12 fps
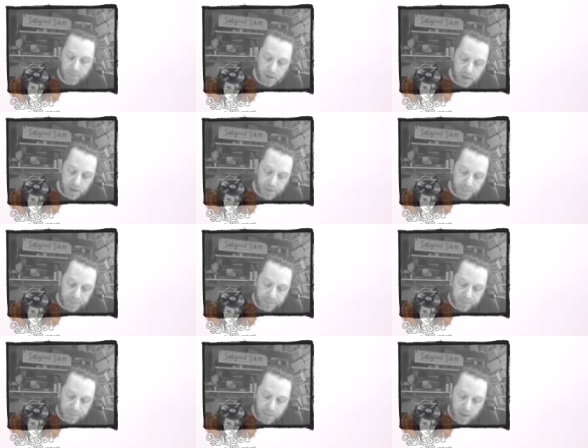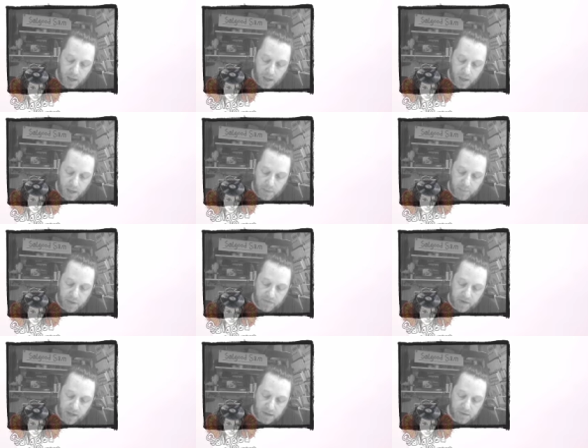Um, but
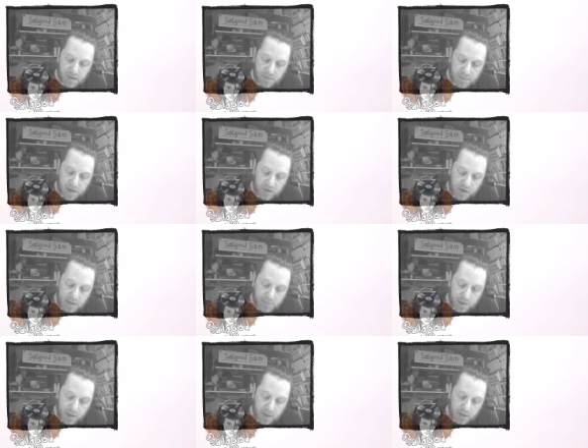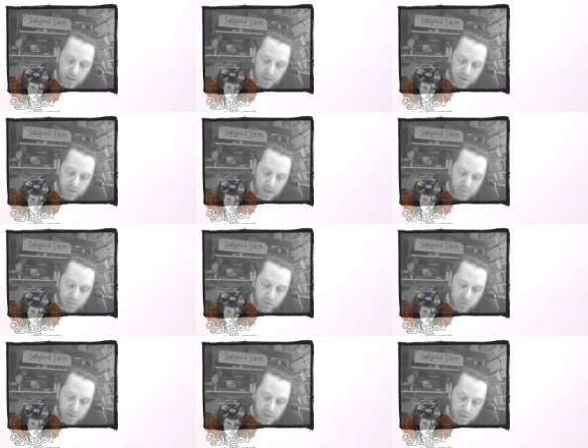if I extend my tripod, same
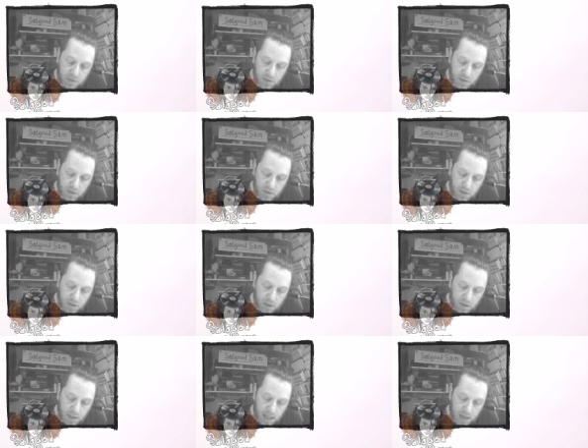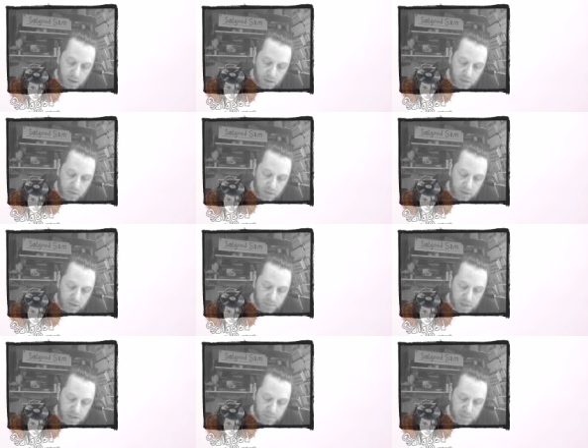movement, now it's
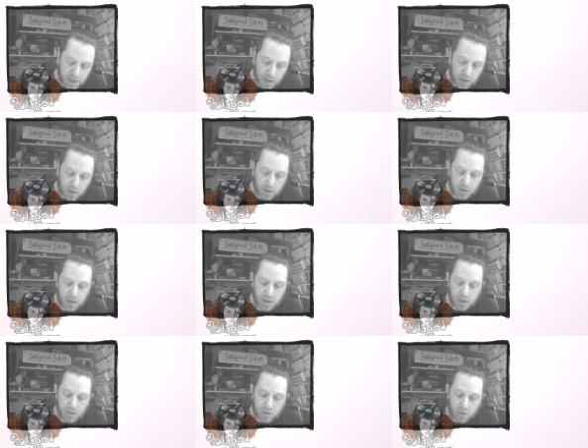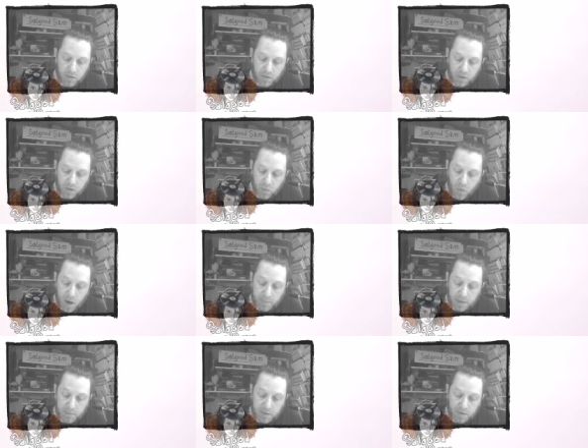much bigger. Sort of the little
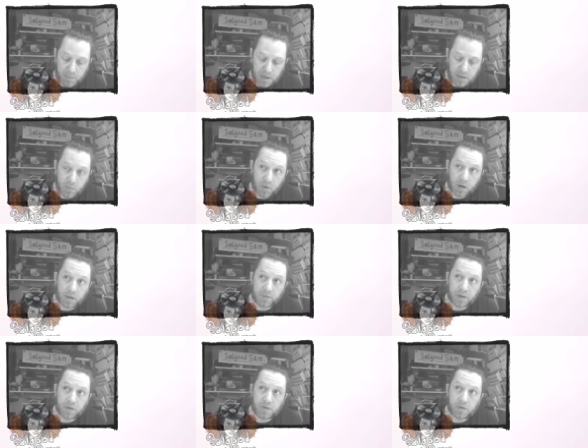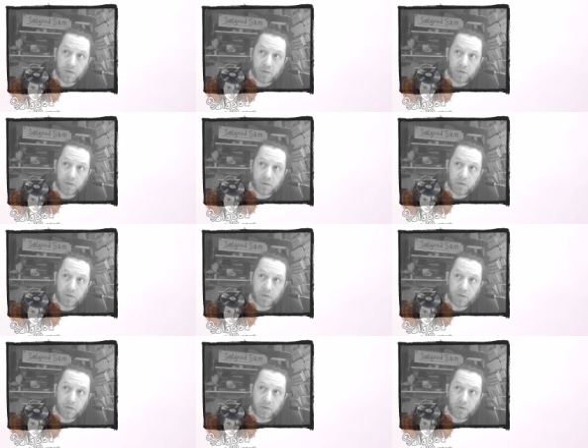wobbly bits become more obvious.